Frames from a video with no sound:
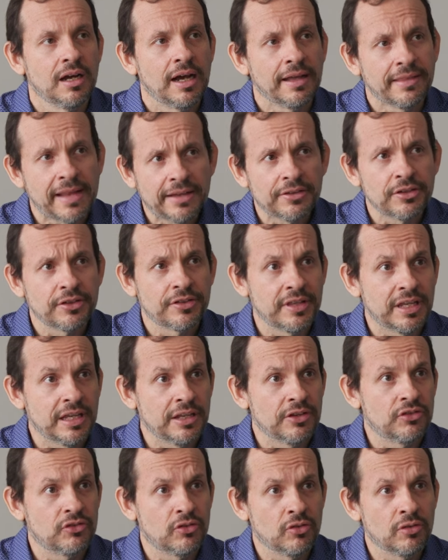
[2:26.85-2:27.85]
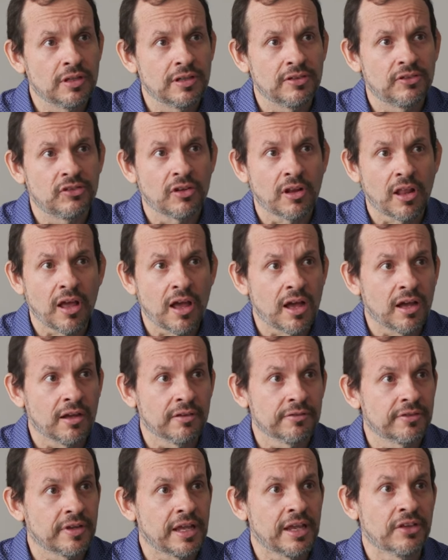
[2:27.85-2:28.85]
Another thing students
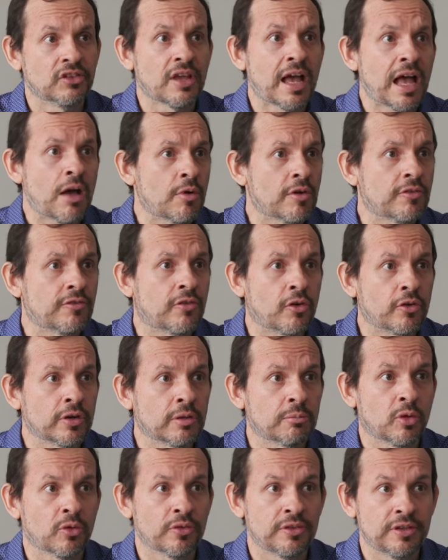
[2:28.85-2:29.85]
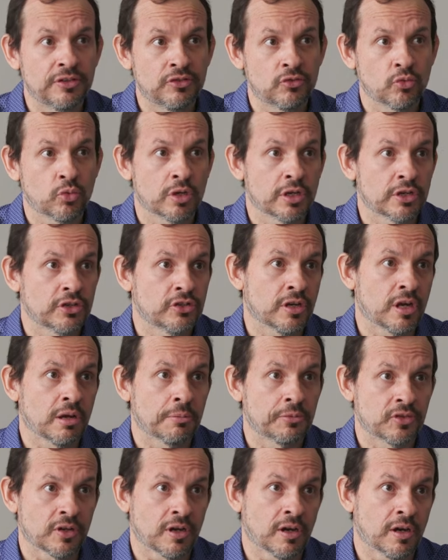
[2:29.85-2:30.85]
love is how affordable these
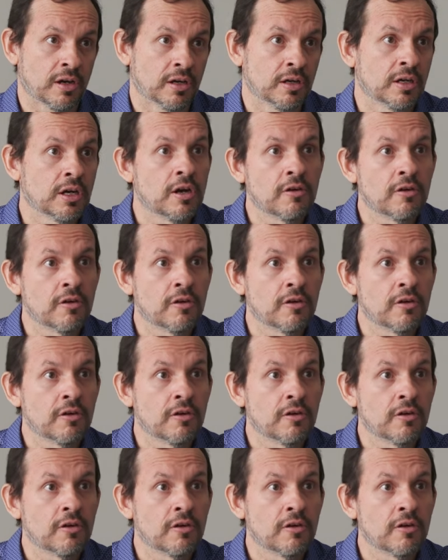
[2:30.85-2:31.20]
workshops are